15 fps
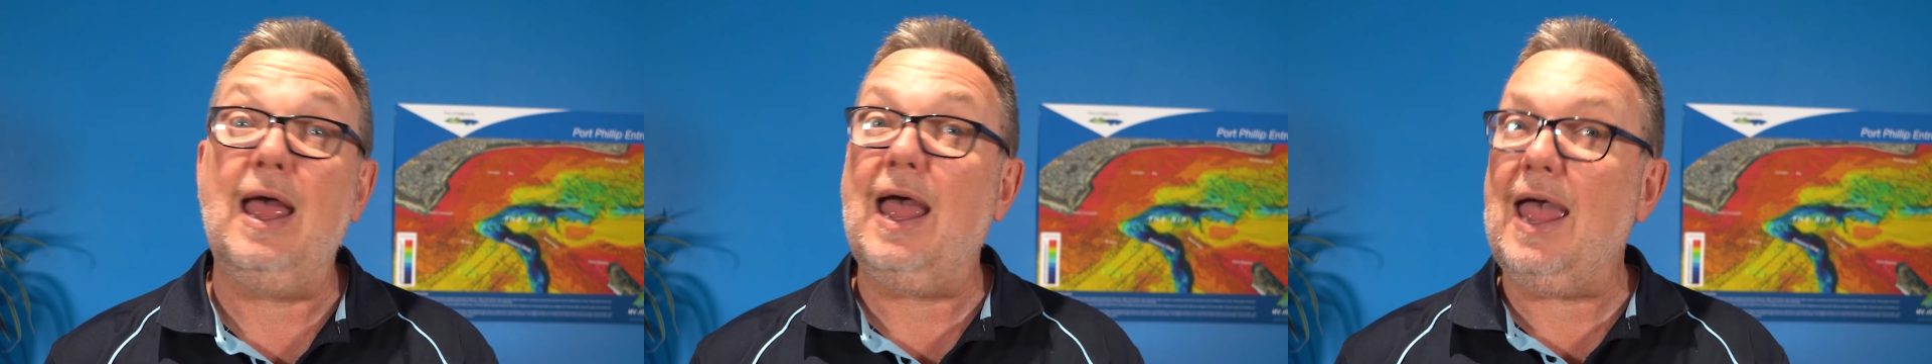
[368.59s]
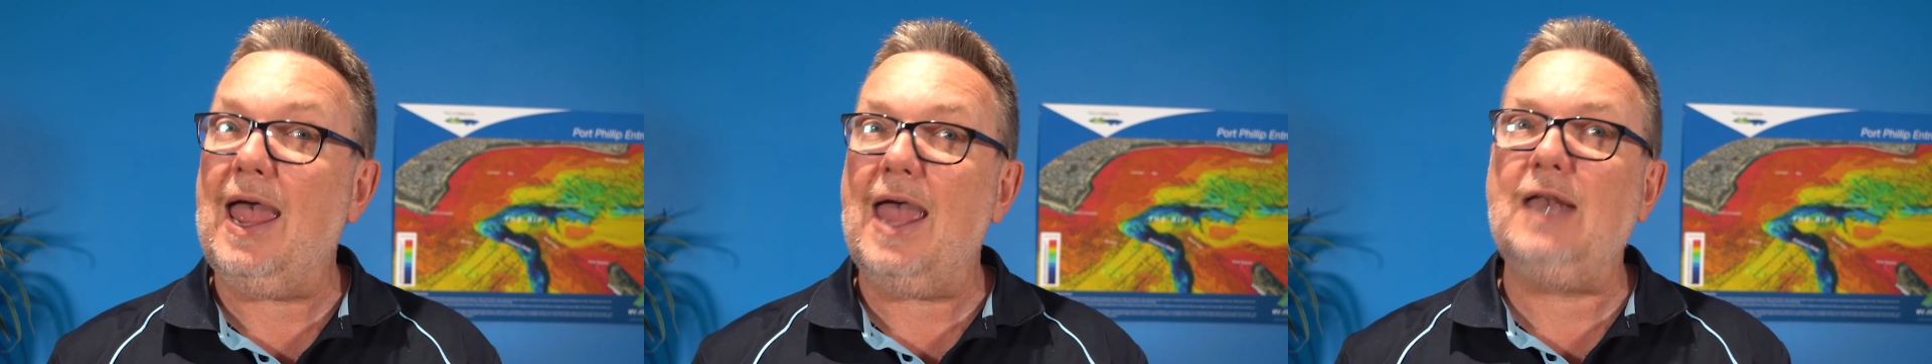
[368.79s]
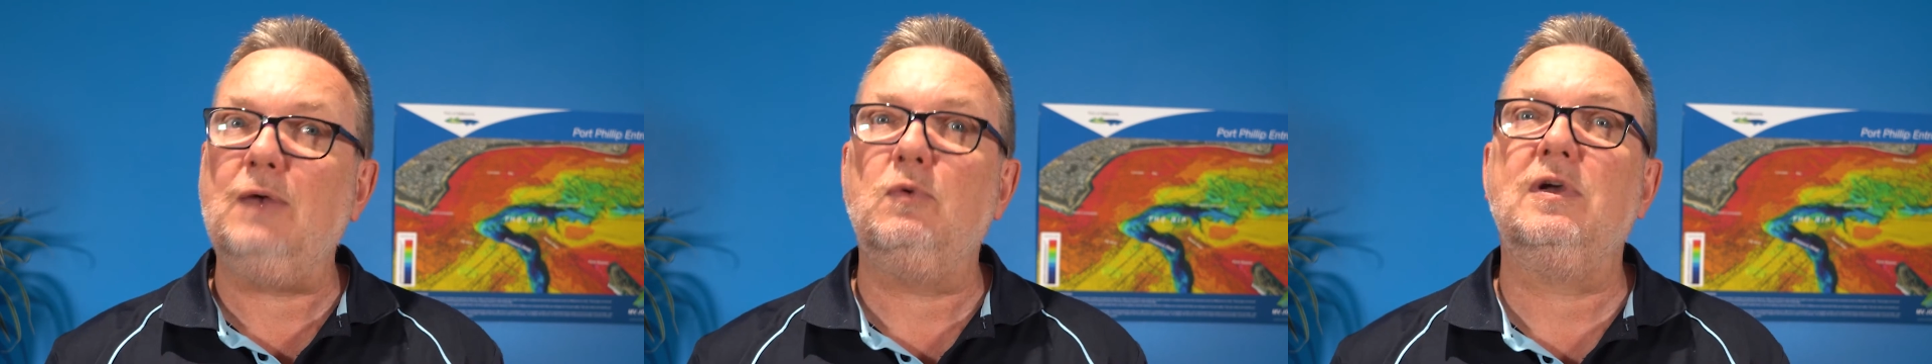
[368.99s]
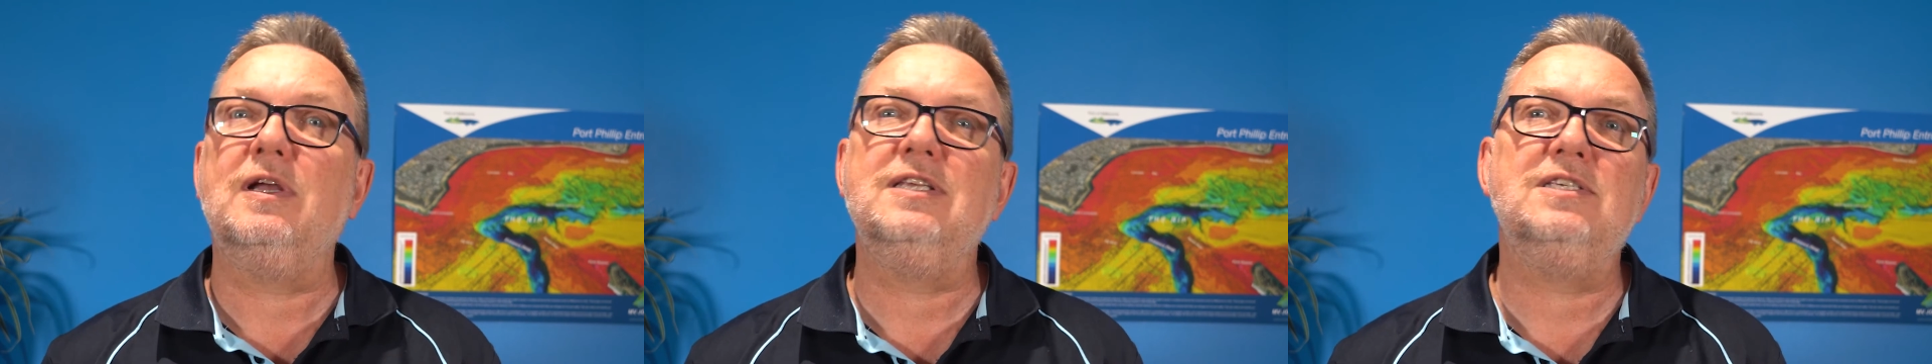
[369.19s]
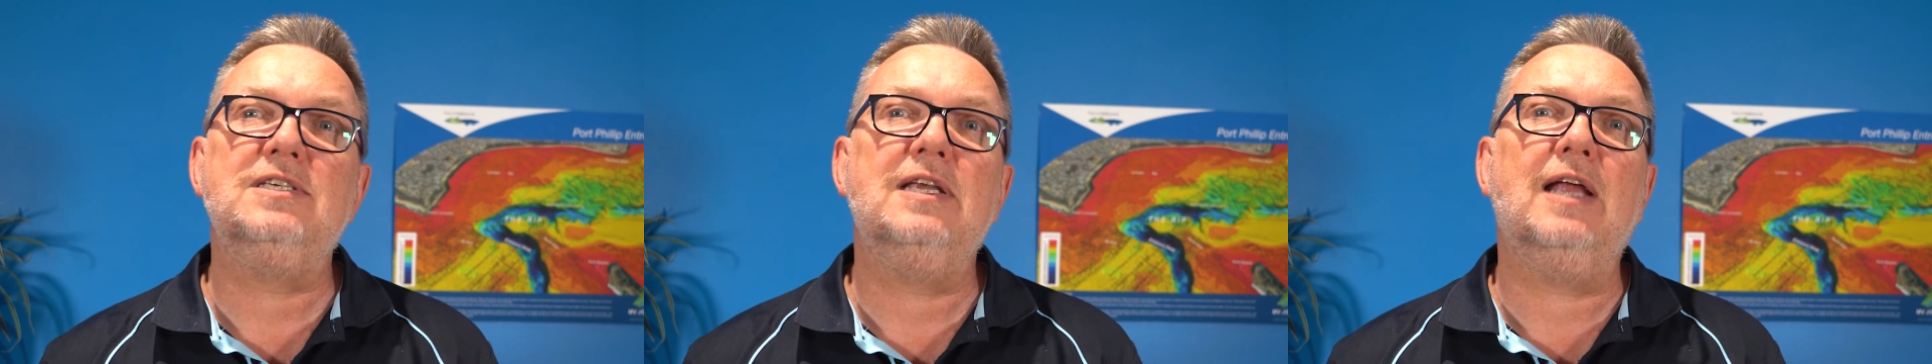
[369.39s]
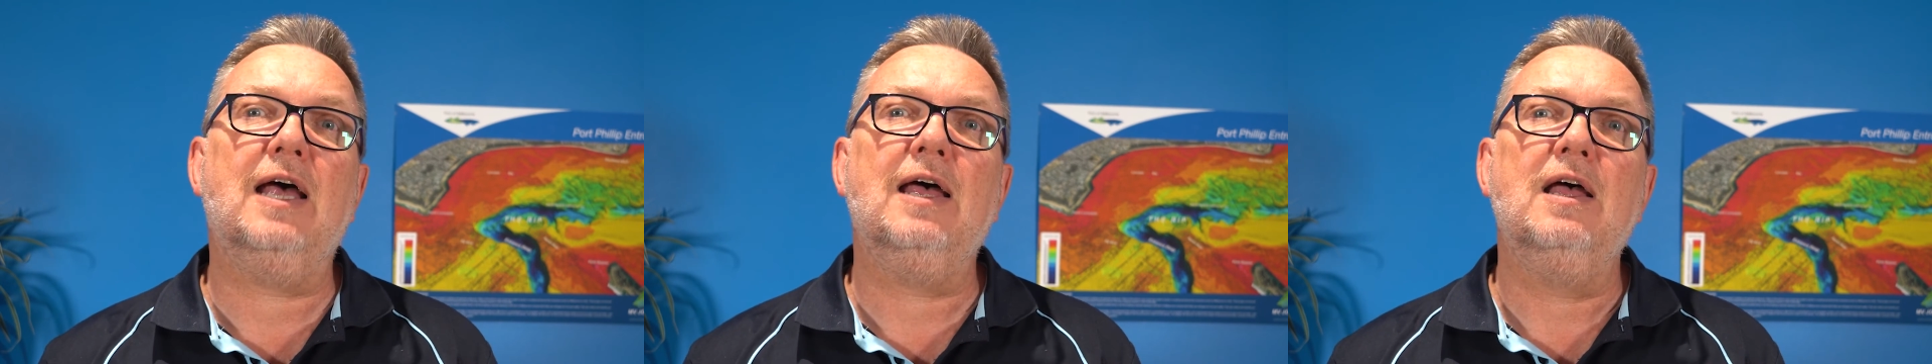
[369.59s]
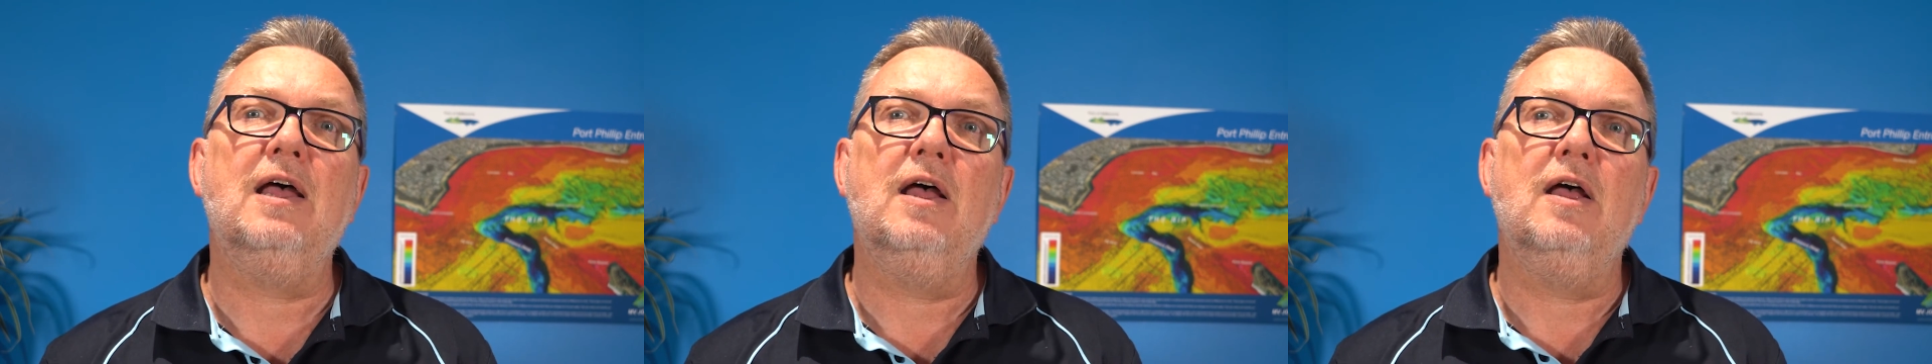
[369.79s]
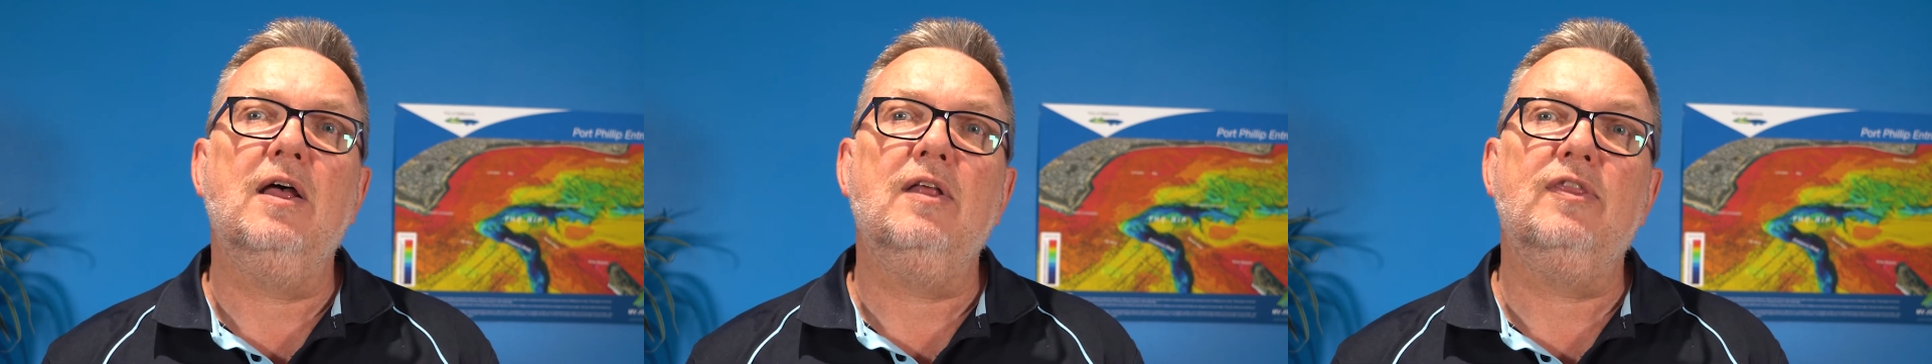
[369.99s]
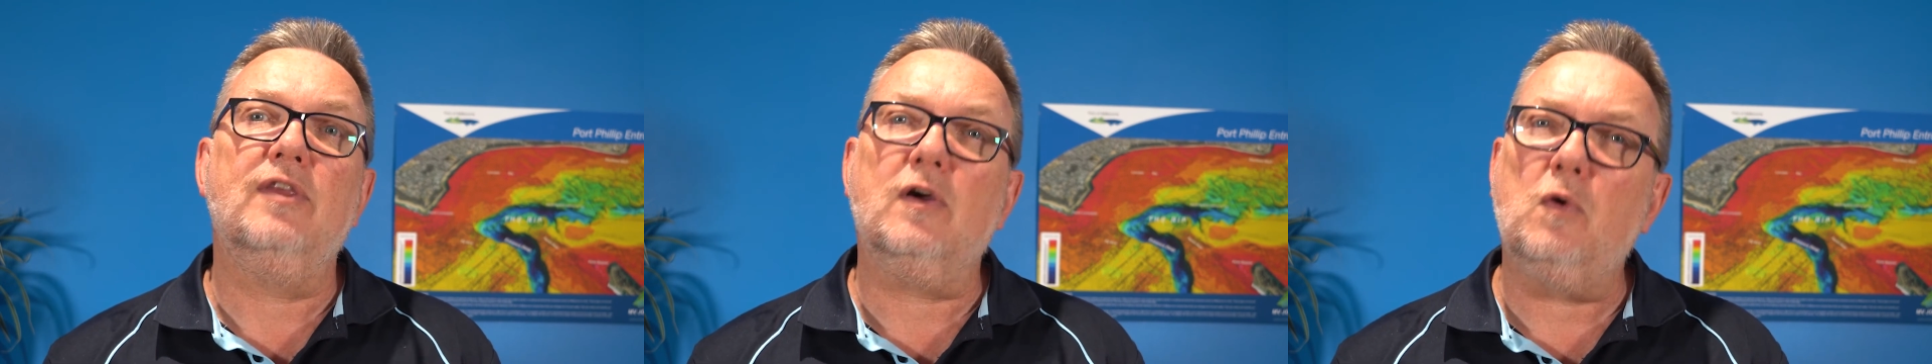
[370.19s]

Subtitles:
And we'll consider the